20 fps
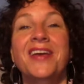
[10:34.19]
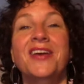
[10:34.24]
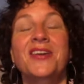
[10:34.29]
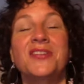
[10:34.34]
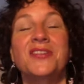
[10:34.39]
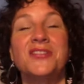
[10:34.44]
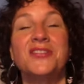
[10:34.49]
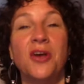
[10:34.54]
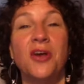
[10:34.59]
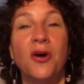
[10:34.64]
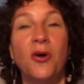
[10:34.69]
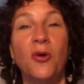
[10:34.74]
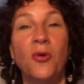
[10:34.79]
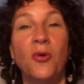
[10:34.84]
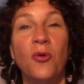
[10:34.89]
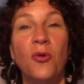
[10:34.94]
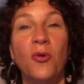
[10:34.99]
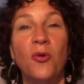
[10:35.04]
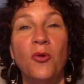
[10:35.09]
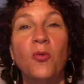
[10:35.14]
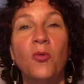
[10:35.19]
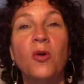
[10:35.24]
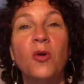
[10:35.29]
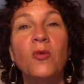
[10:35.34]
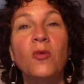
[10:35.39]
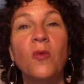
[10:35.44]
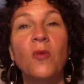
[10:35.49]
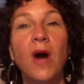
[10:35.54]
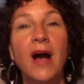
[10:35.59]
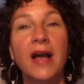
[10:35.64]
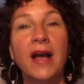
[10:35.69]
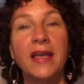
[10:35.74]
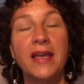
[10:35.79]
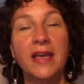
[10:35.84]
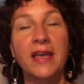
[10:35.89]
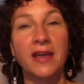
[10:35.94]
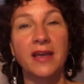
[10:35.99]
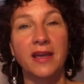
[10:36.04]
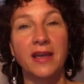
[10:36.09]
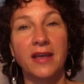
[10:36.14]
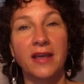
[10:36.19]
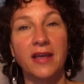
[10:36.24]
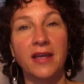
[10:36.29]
So we're walking